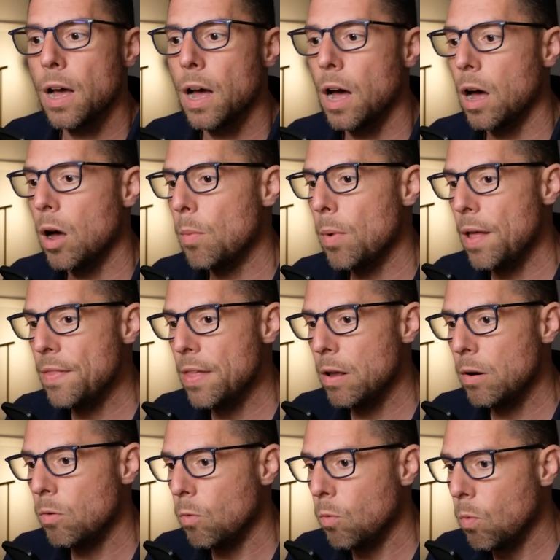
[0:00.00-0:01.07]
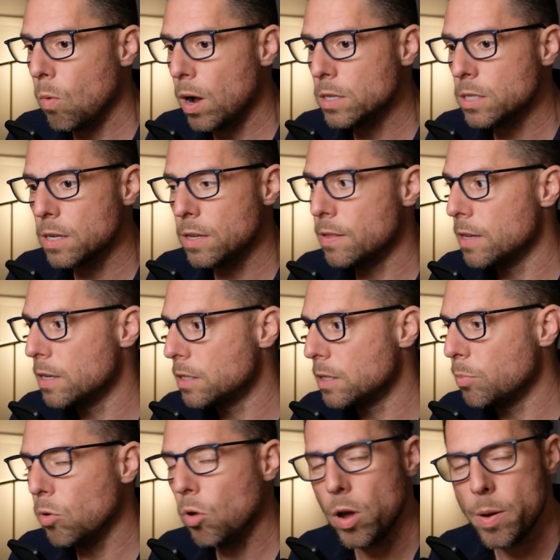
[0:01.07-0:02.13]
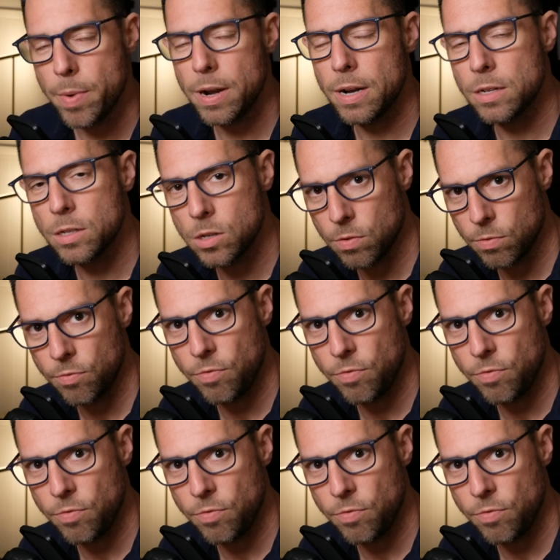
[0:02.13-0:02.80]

Um, and then once this deployment